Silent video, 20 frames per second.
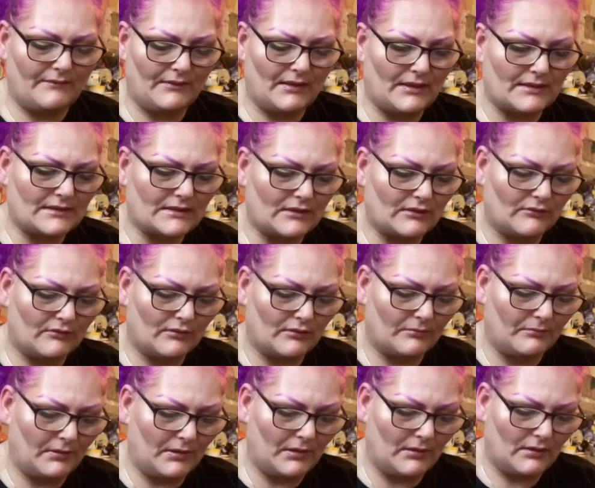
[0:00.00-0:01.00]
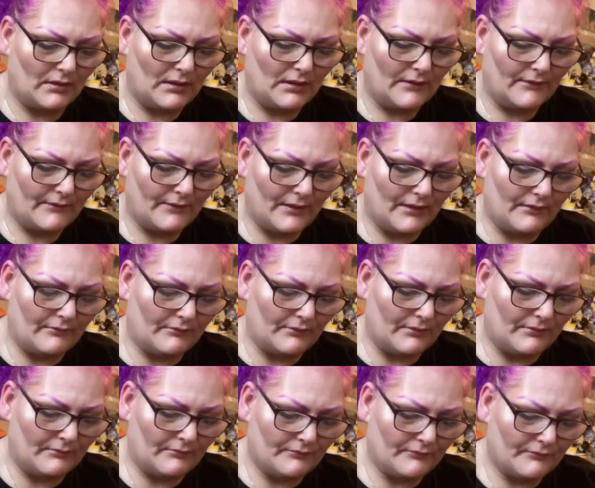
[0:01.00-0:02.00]
that secret compart that are
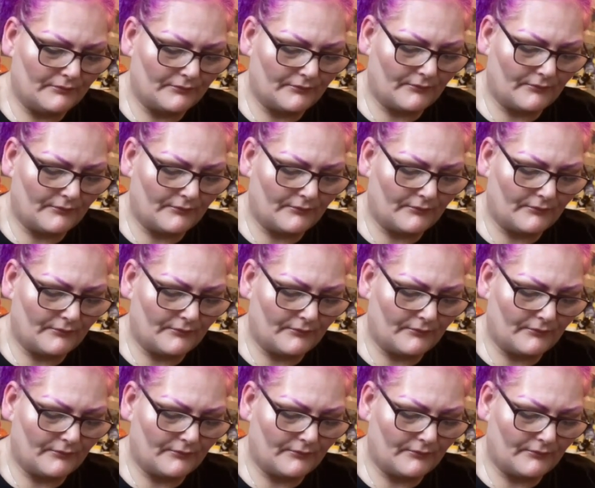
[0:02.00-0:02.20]
um,